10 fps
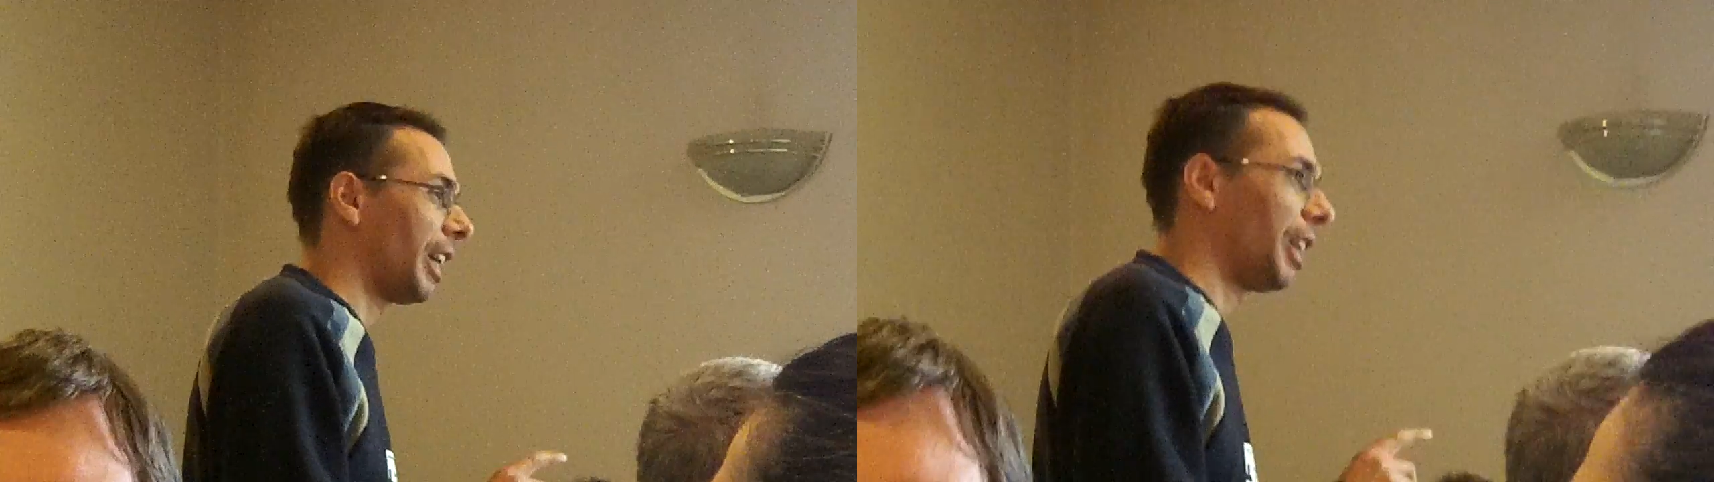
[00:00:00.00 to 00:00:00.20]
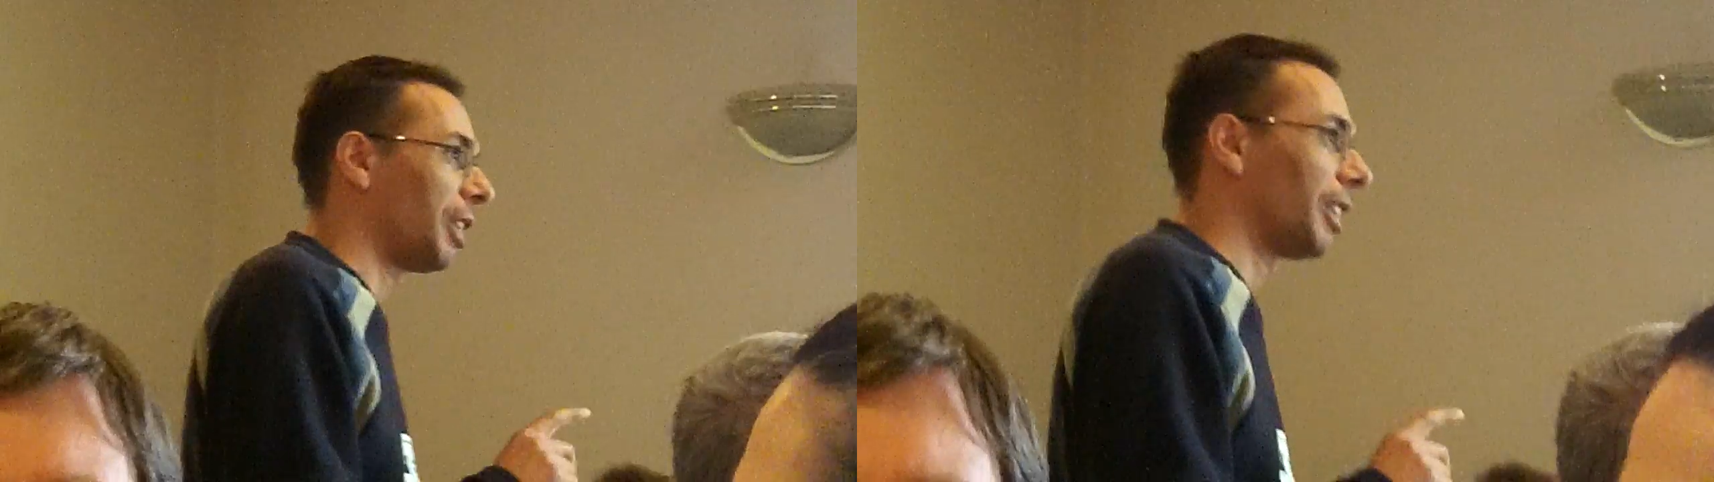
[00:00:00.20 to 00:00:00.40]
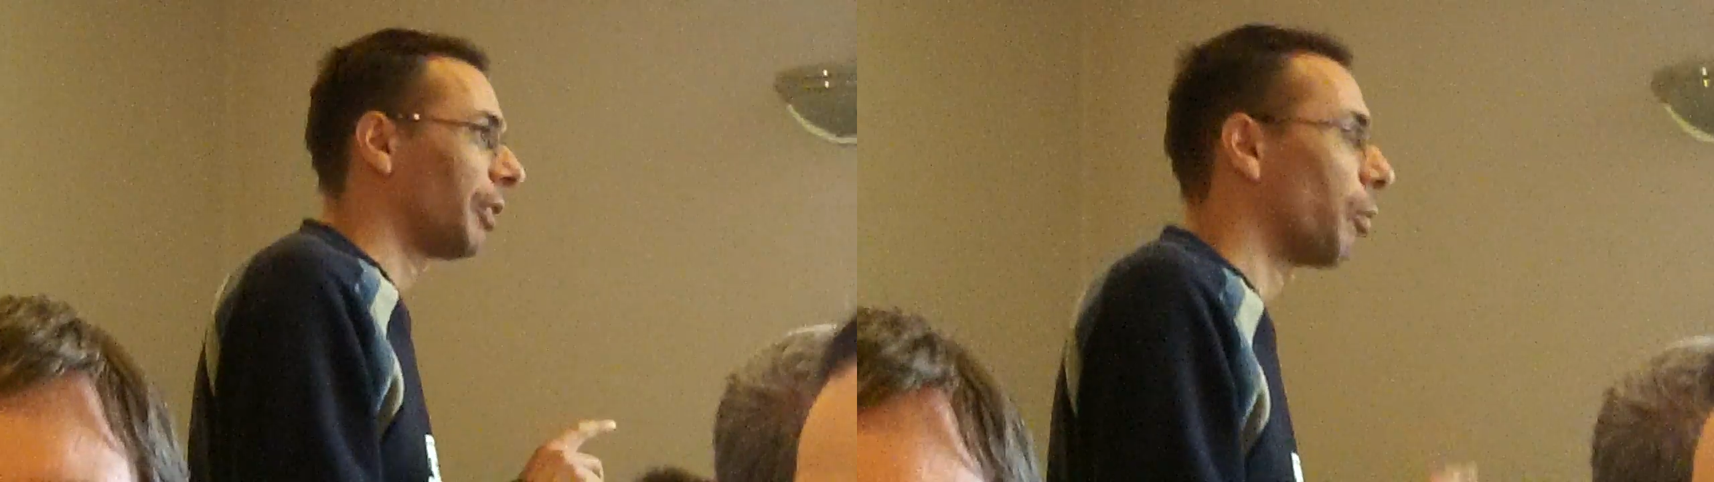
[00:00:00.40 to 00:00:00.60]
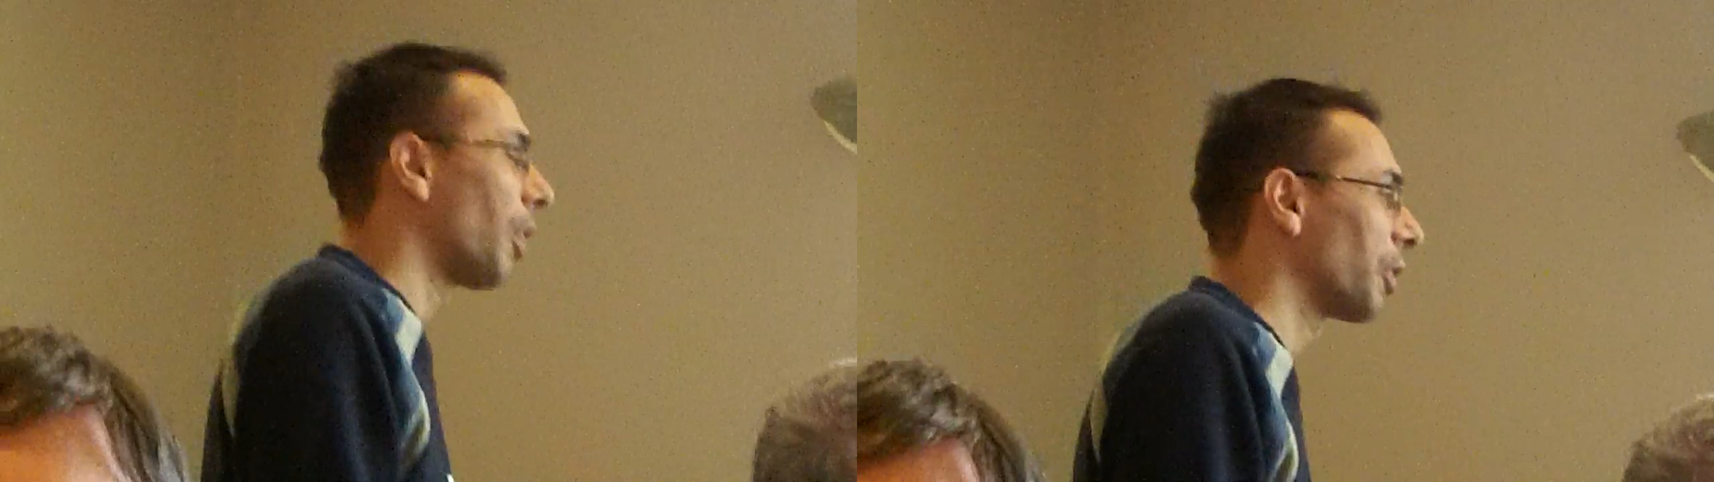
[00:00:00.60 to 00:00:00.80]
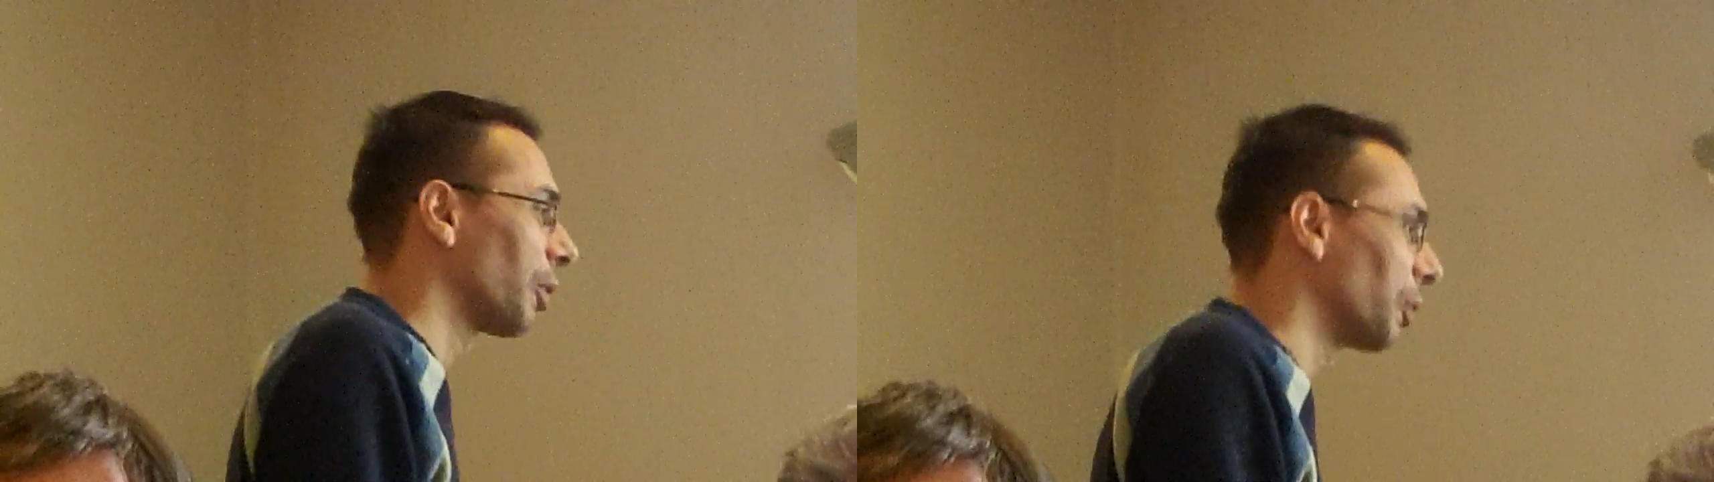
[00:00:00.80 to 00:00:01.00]
and
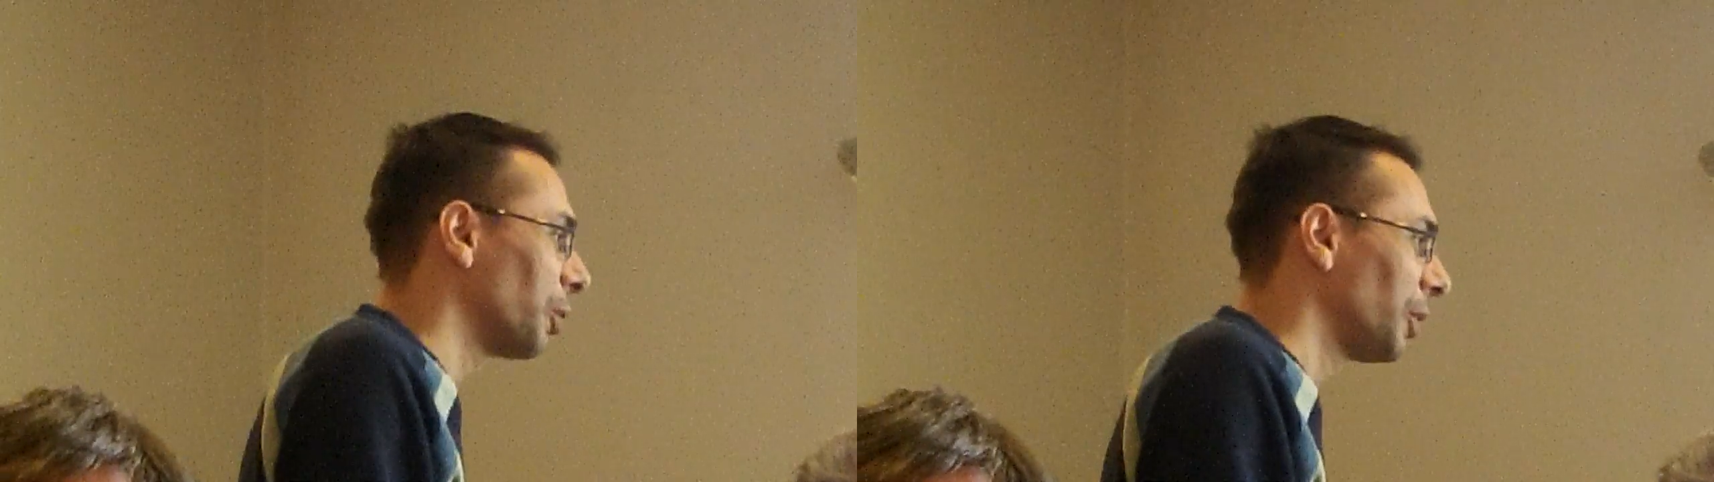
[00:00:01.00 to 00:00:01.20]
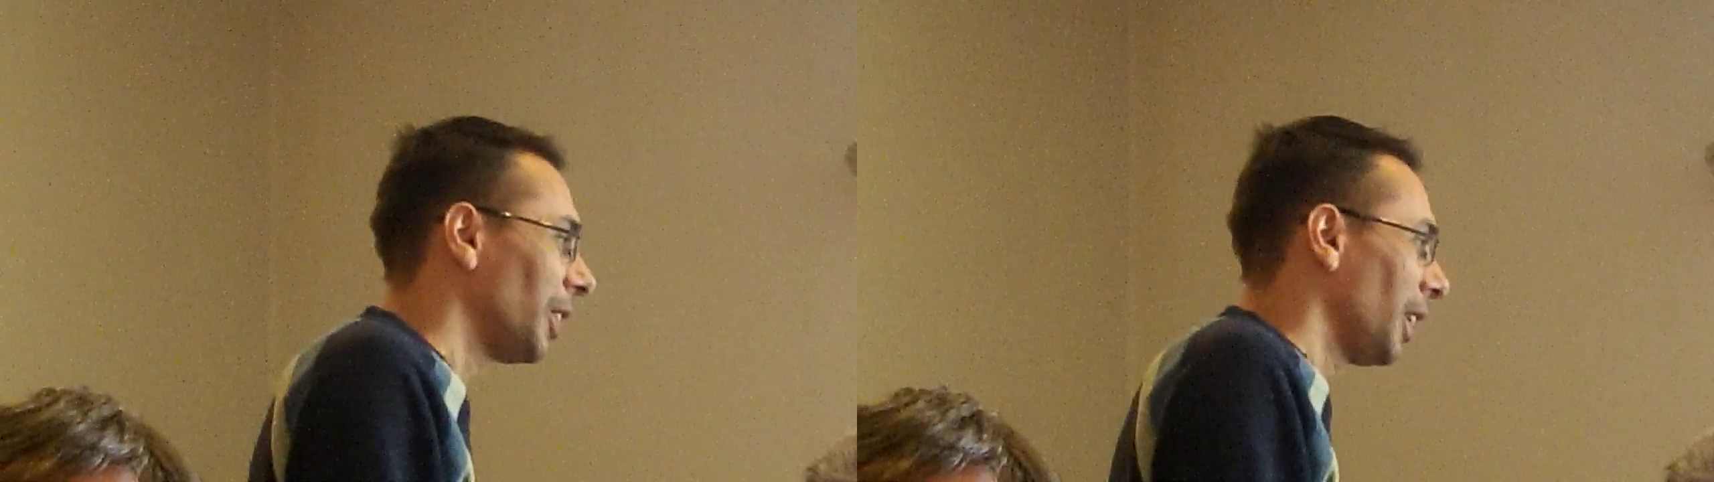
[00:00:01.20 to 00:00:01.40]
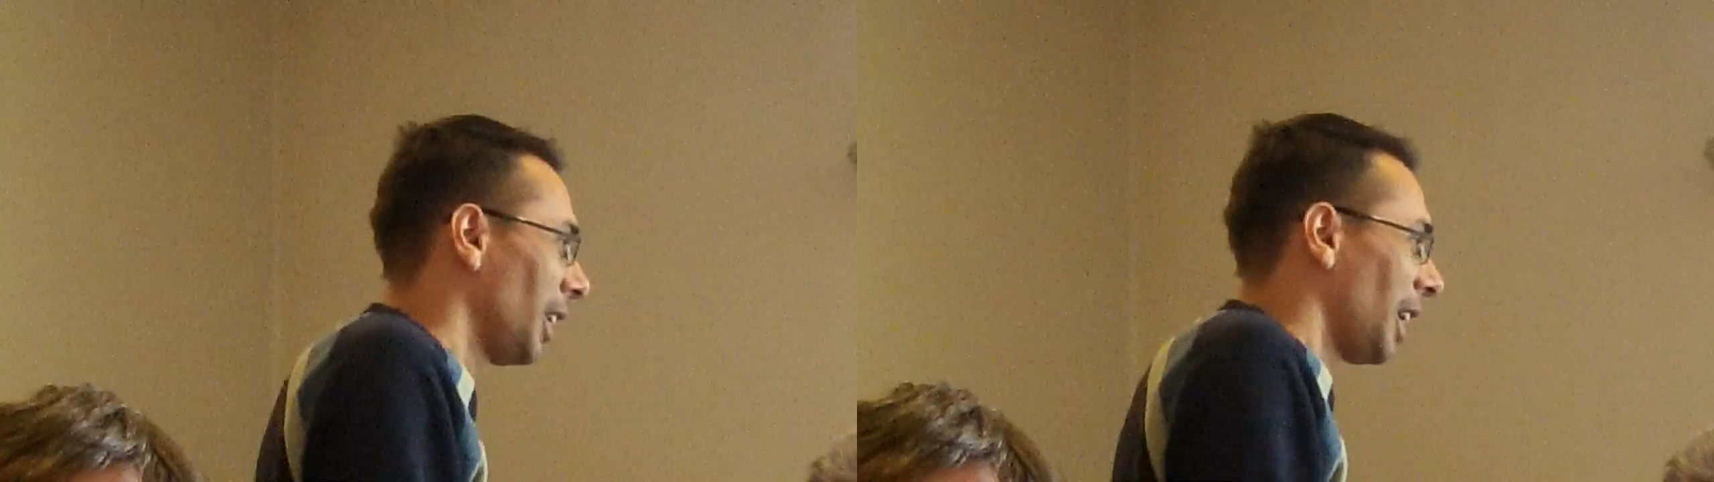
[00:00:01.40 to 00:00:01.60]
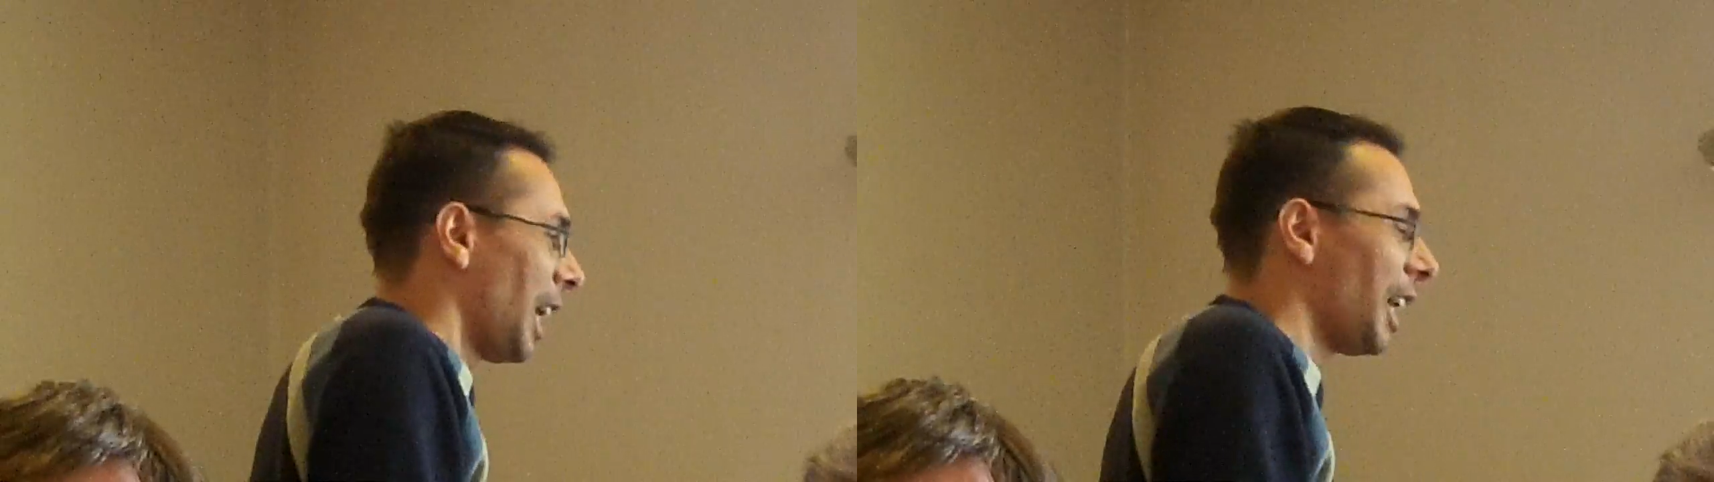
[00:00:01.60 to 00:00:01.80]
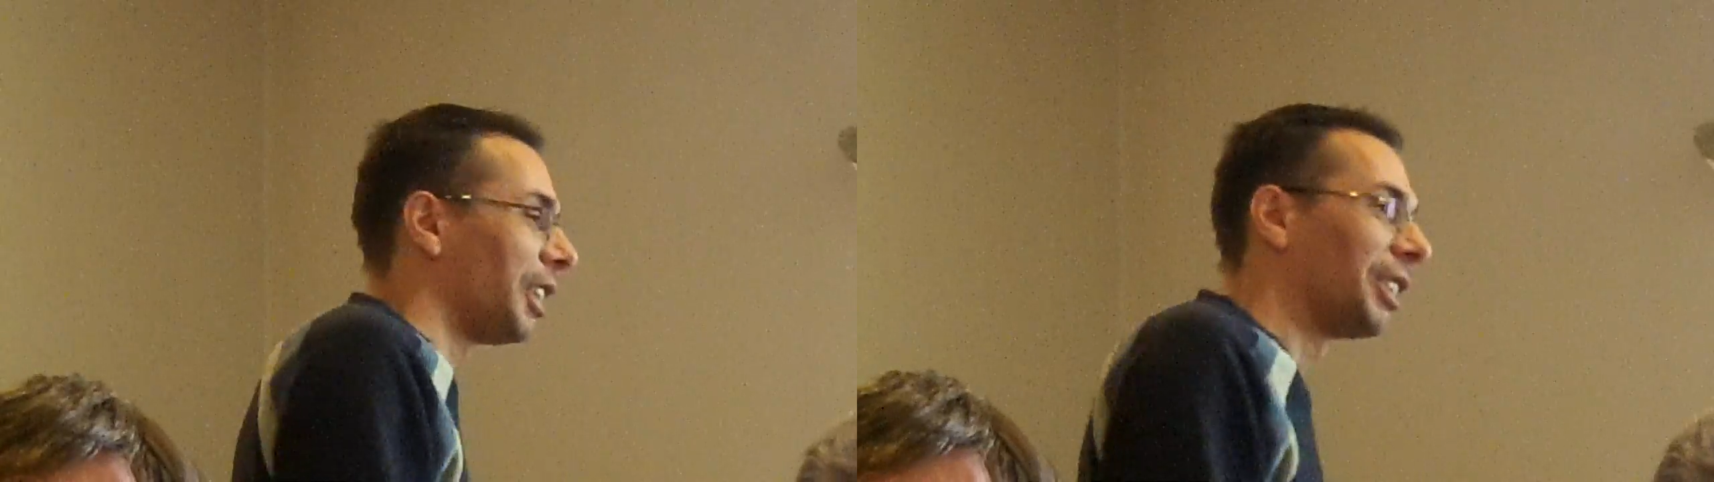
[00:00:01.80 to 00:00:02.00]
Waterloo
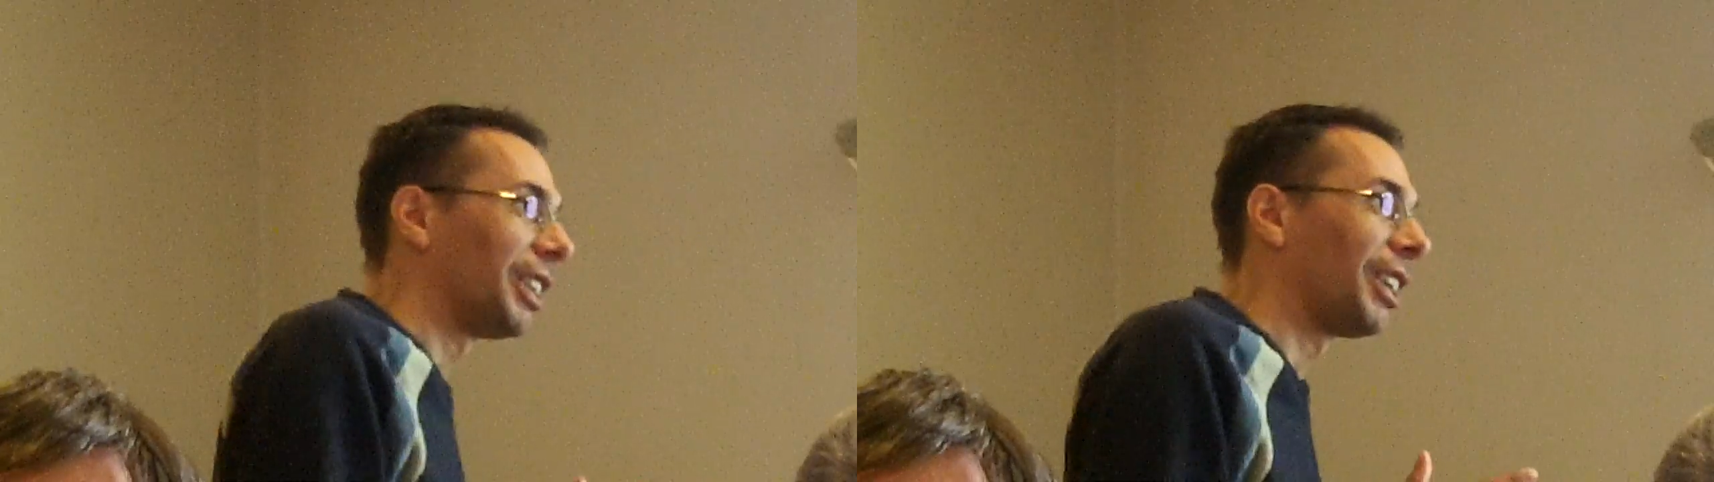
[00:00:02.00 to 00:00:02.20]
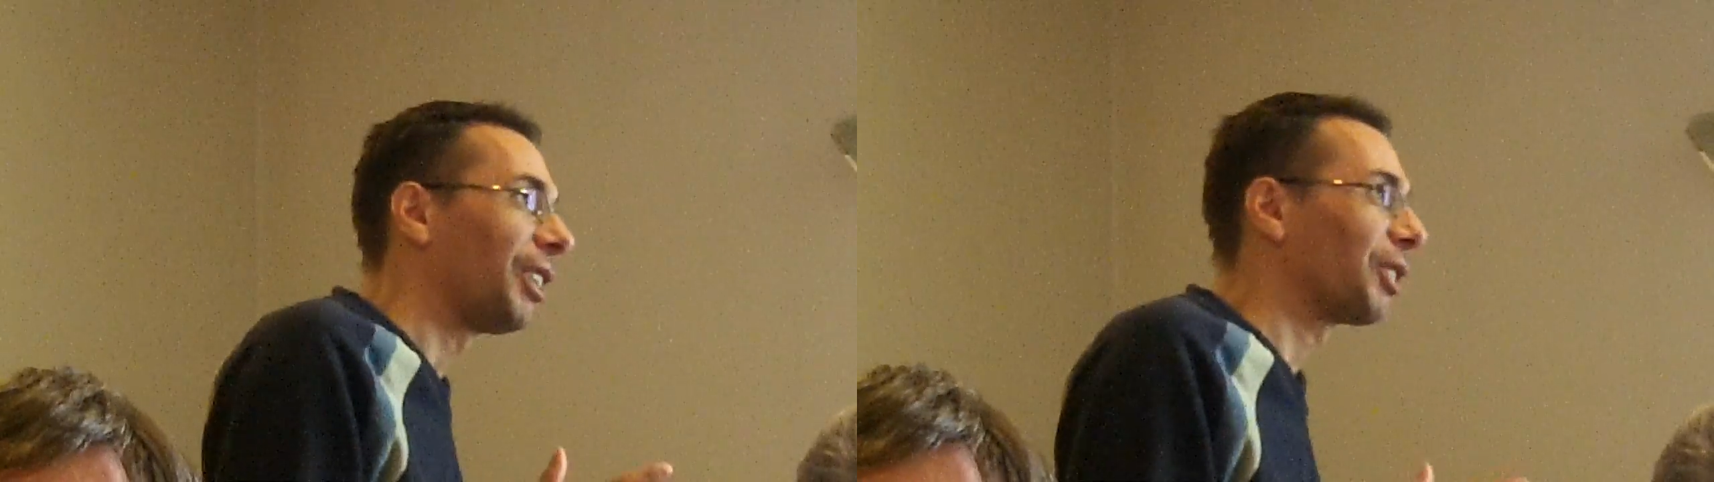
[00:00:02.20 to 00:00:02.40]
and uh,